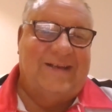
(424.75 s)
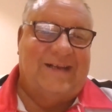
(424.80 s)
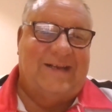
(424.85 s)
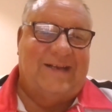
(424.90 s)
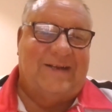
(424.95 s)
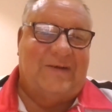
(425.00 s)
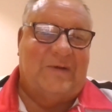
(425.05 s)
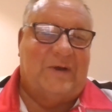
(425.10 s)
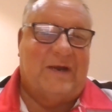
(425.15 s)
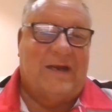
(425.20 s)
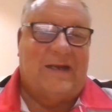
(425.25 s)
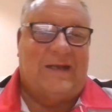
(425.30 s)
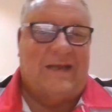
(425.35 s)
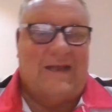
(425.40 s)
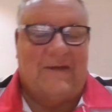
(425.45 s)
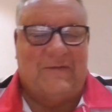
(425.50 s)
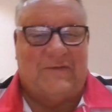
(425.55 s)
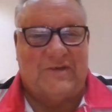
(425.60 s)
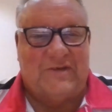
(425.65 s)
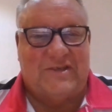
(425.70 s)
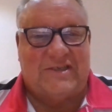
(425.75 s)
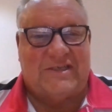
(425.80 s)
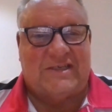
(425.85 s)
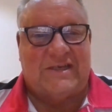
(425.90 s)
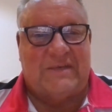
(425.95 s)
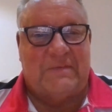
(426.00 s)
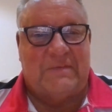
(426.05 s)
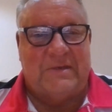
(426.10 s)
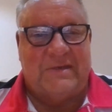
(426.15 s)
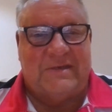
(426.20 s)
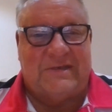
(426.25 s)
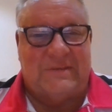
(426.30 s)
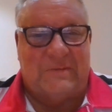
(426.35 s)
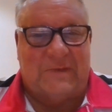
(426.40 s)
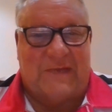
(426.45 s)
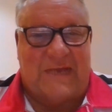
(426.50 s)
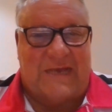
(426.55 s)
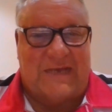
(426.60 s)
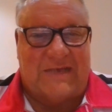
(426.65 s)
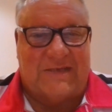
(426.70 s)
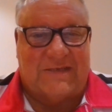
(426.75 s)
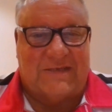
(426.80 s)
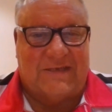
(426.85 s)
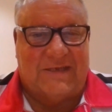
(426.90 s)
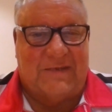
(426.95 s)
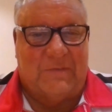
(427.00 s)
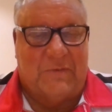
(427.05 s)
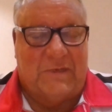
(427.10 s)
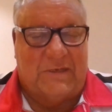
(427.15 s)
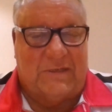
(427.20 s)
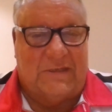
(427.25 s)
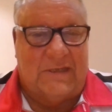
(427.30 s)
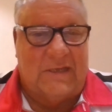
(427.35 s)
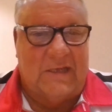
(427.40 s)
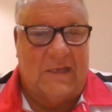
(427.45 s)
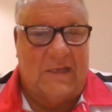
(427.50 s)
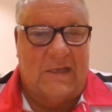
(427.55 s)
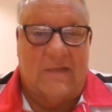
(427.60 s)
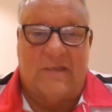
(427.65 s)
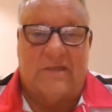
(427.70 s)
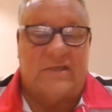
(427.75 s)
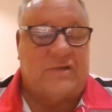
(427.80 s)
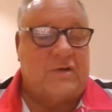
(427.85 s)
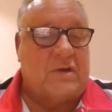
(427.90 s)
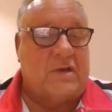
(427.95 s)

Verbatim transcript: Magnus. I'll likely have to slip in some cash there, but the